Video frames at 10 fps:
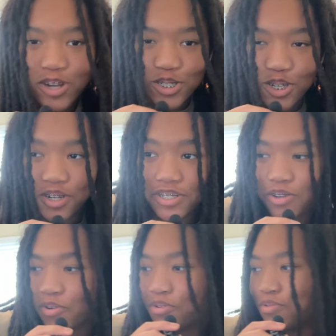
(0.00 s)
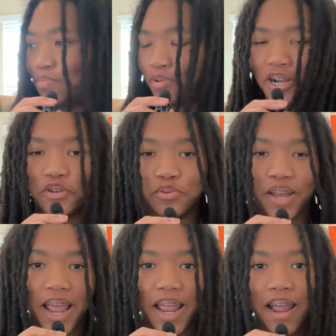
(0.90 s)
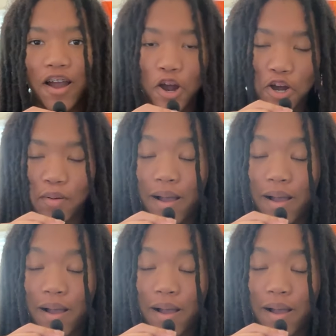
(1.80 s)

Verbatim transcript: Alright y'all, it's a whole brand new day. I